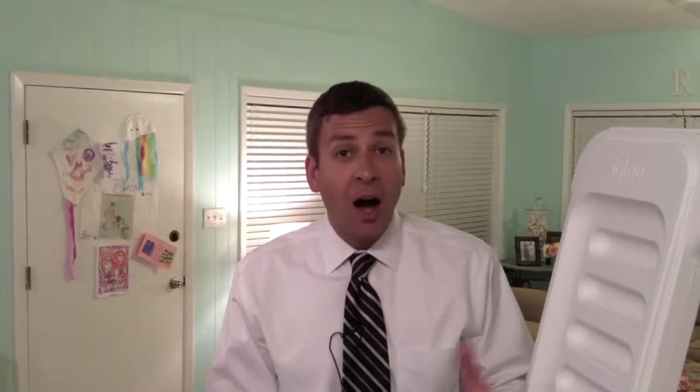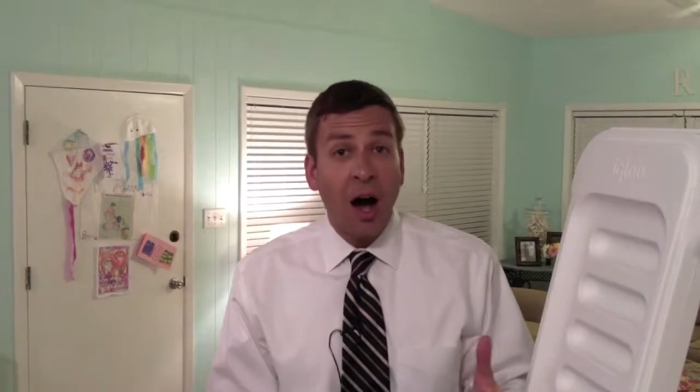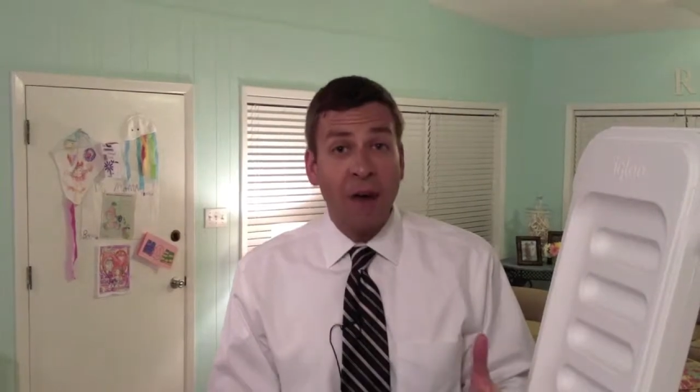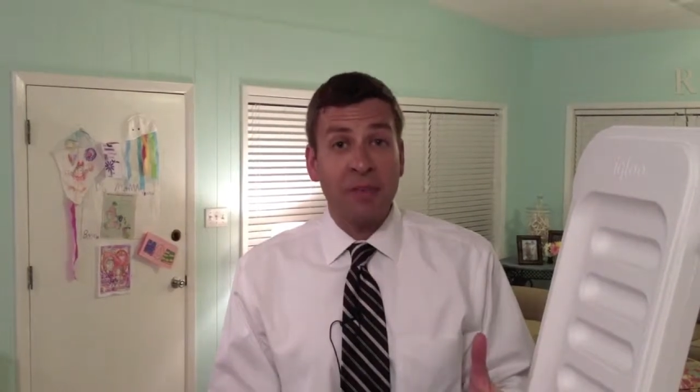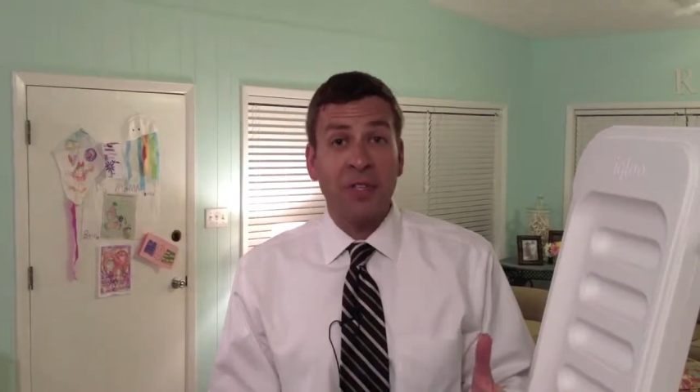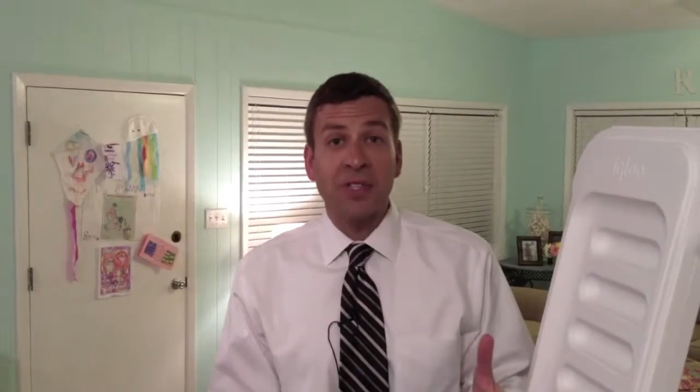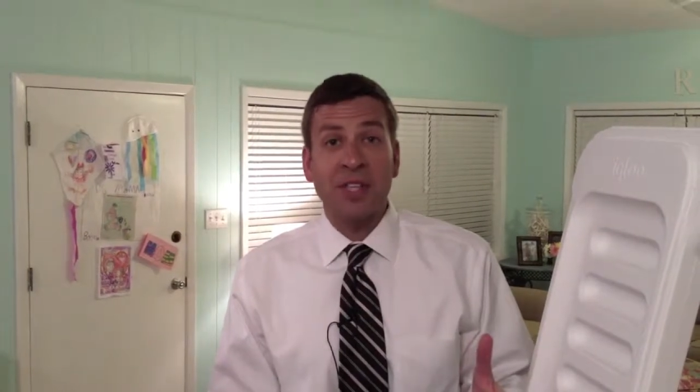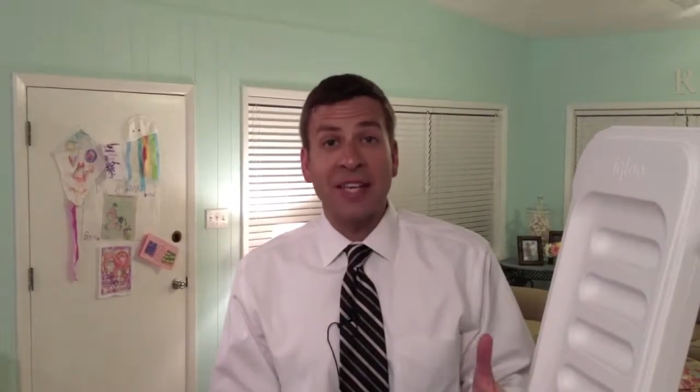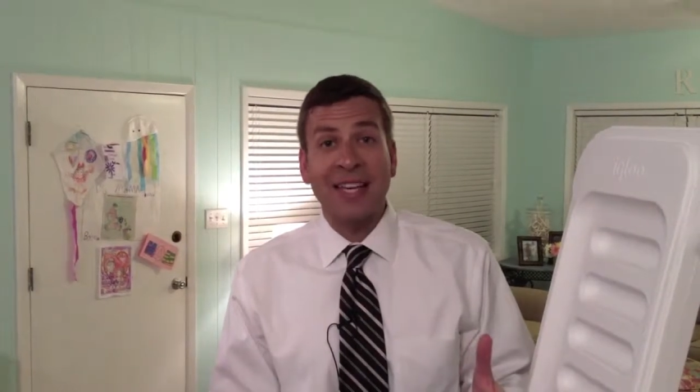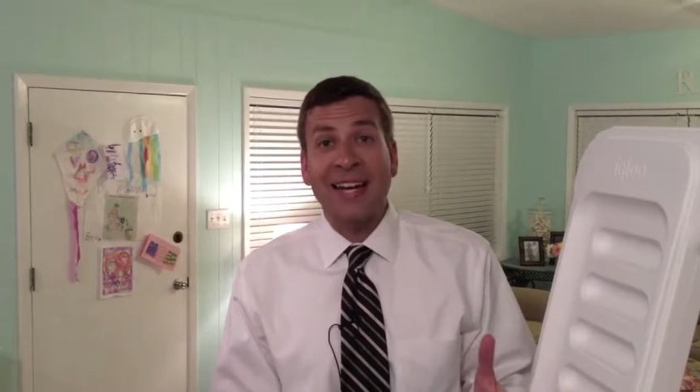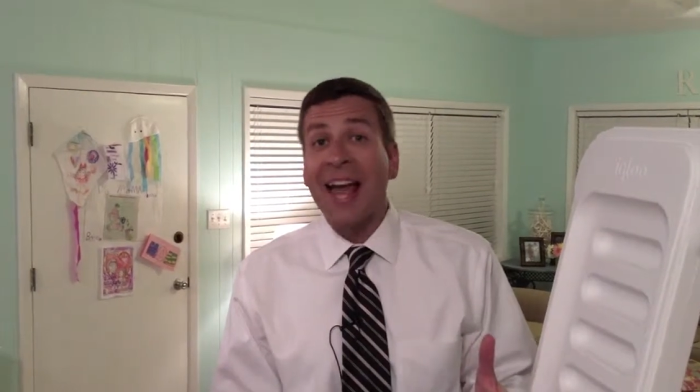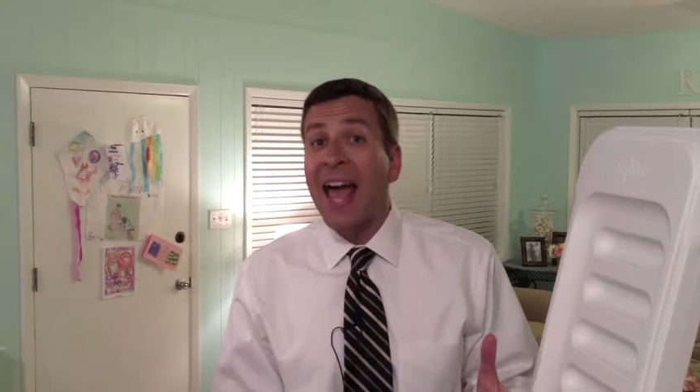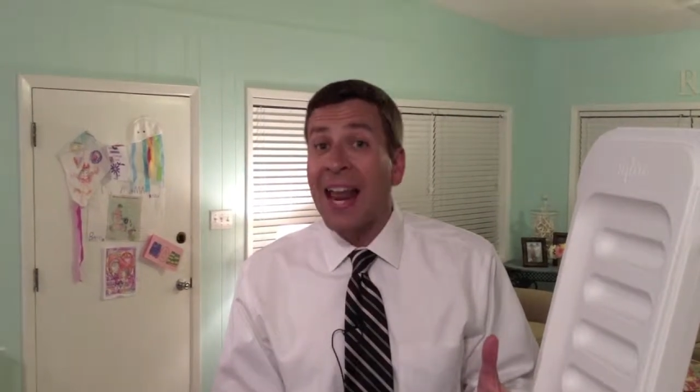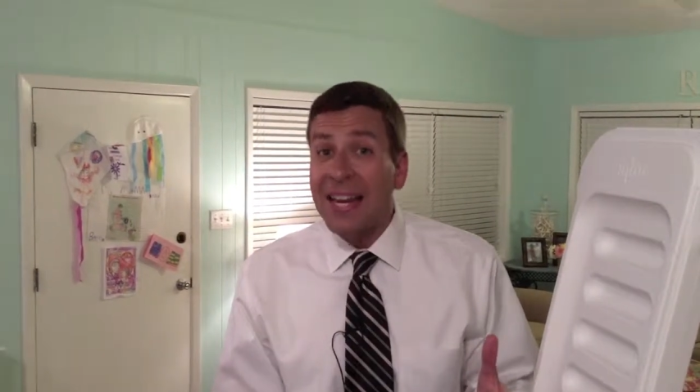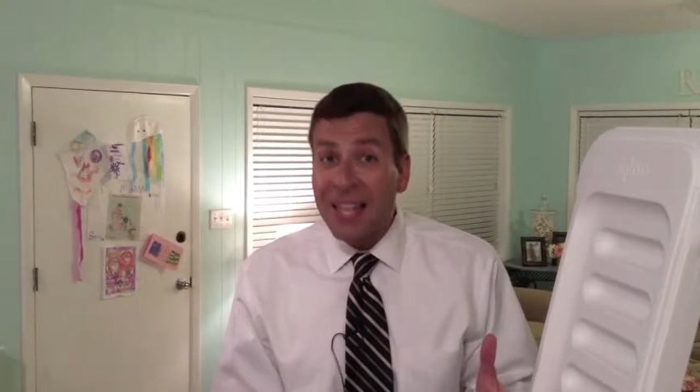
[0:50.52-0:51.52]
Obviously,
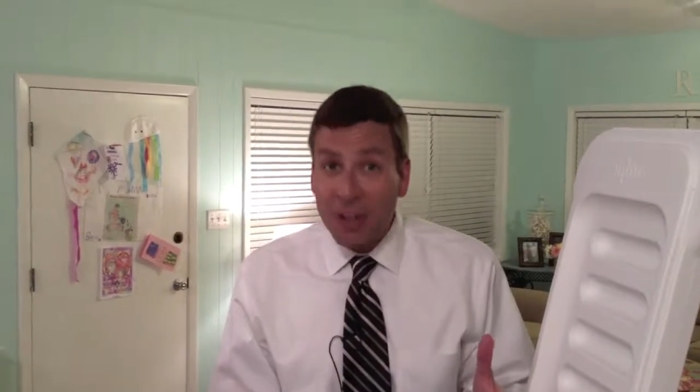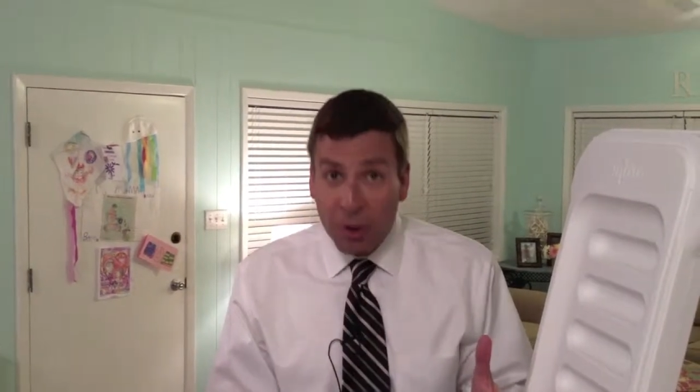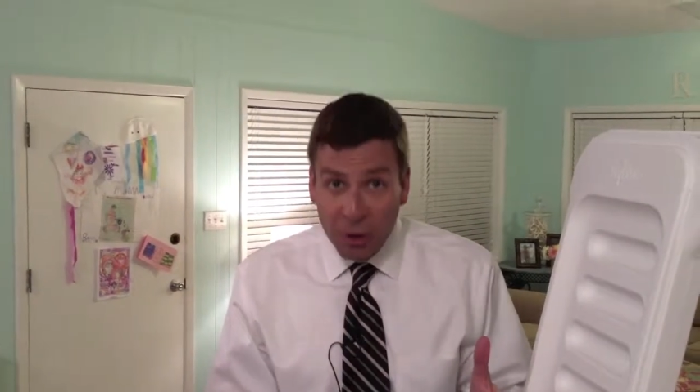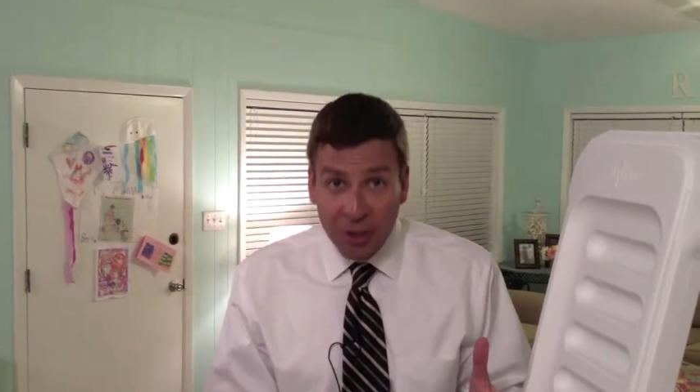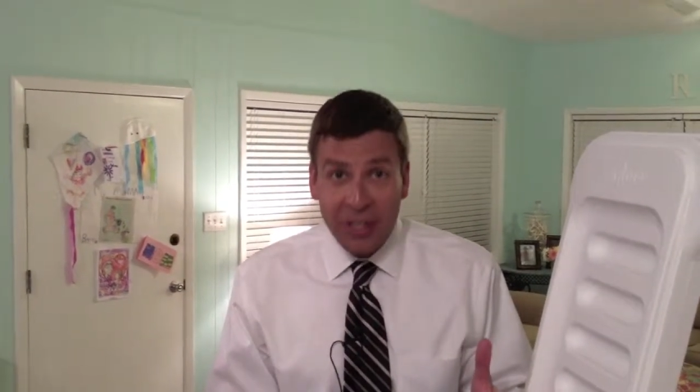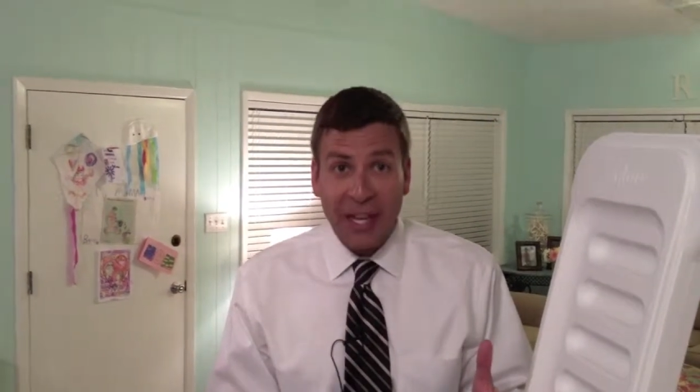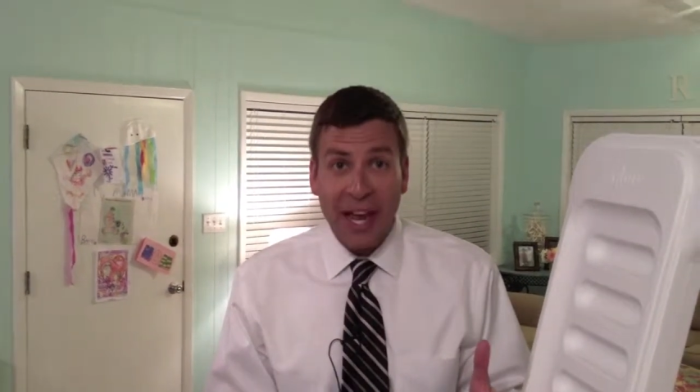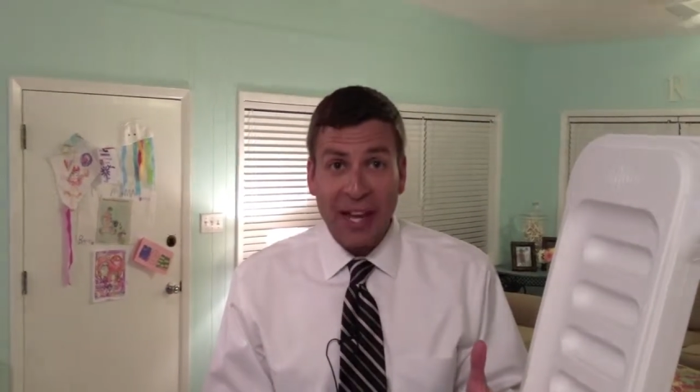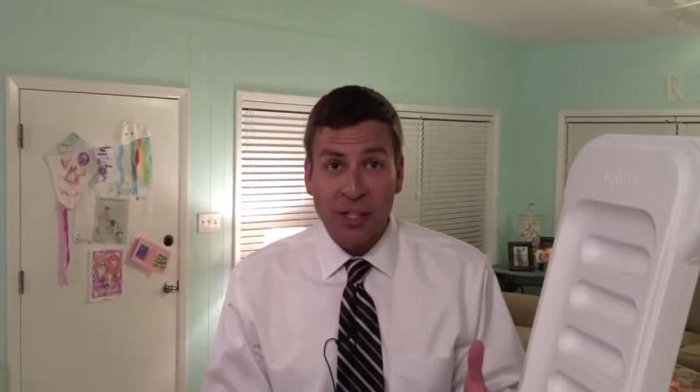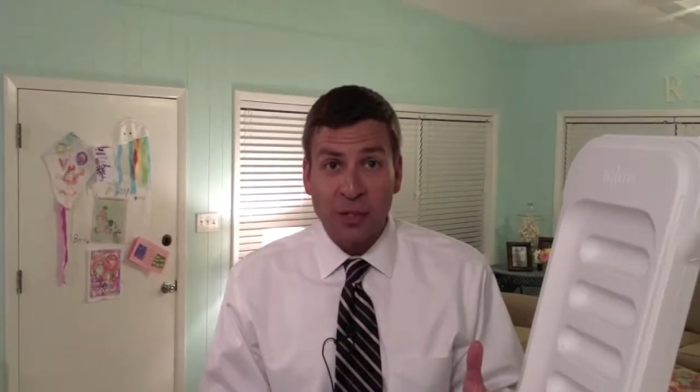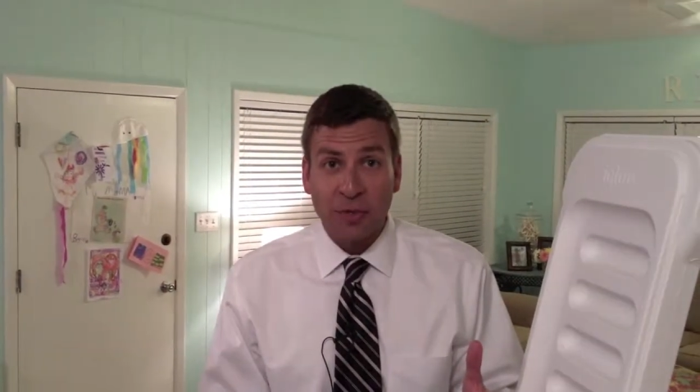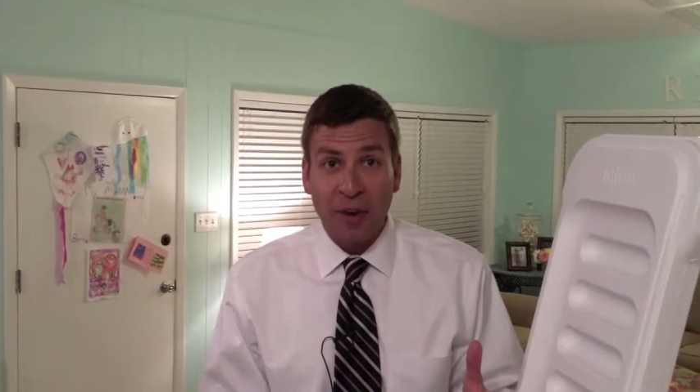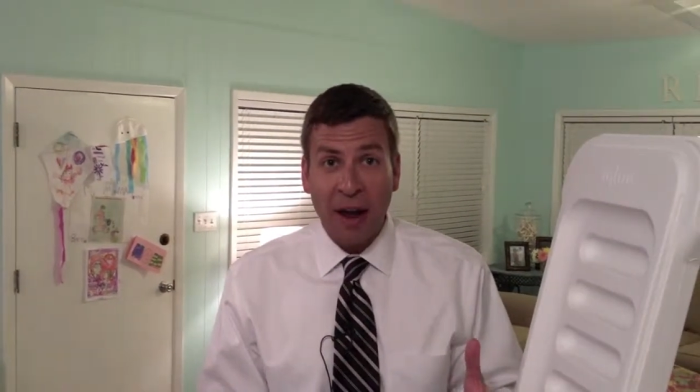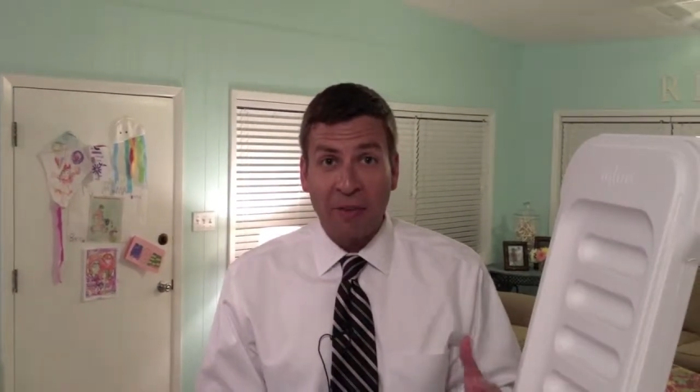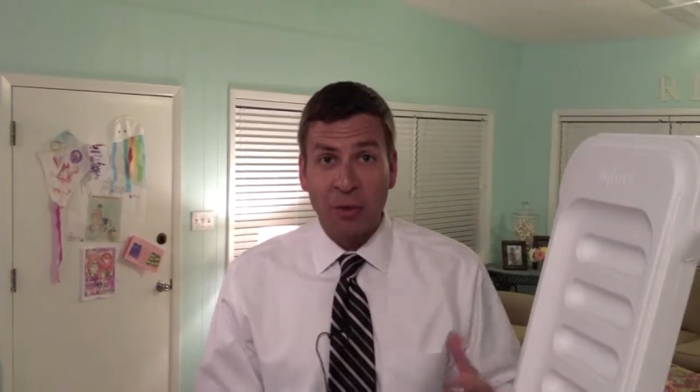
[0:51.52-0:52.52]
in any hurricane
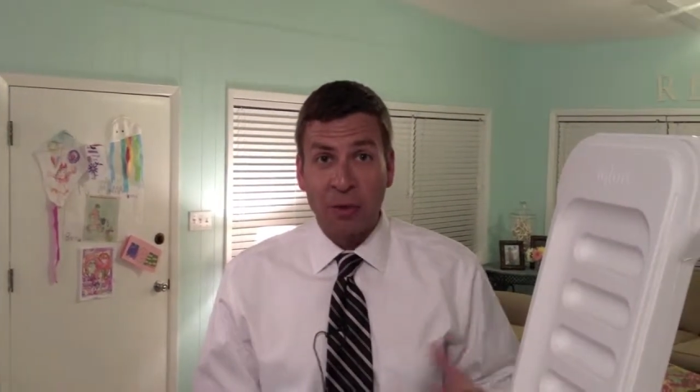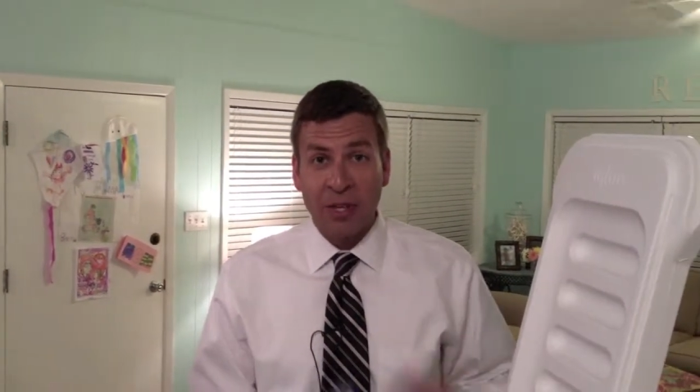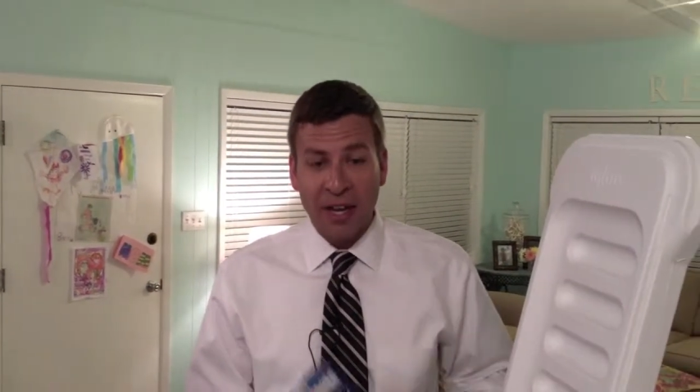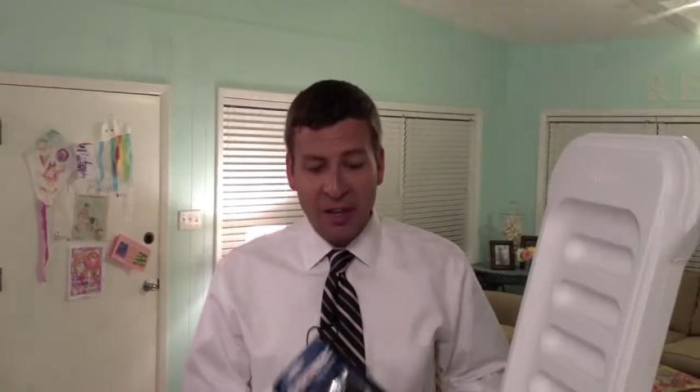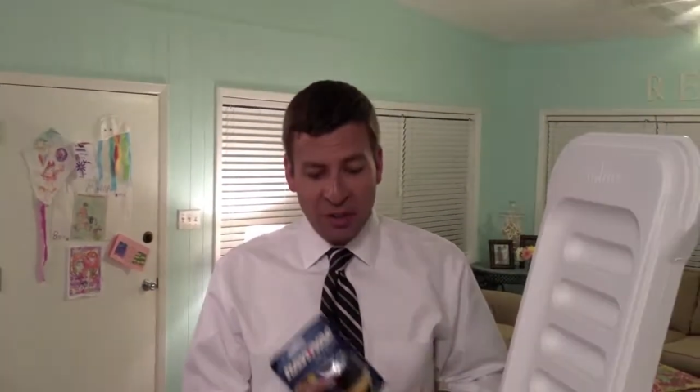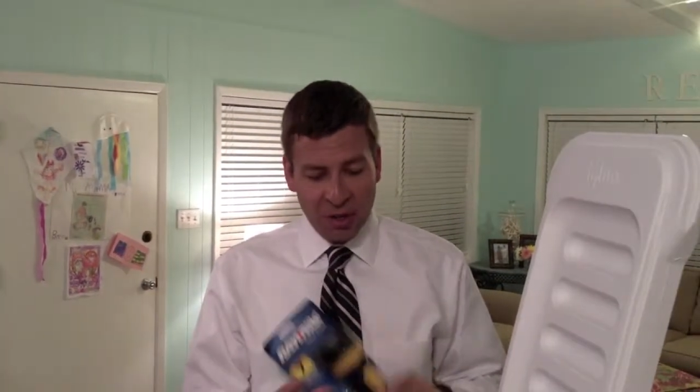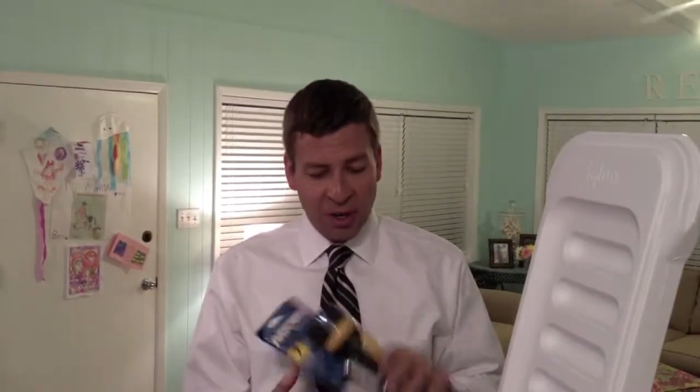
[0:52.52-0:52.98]
survival kit,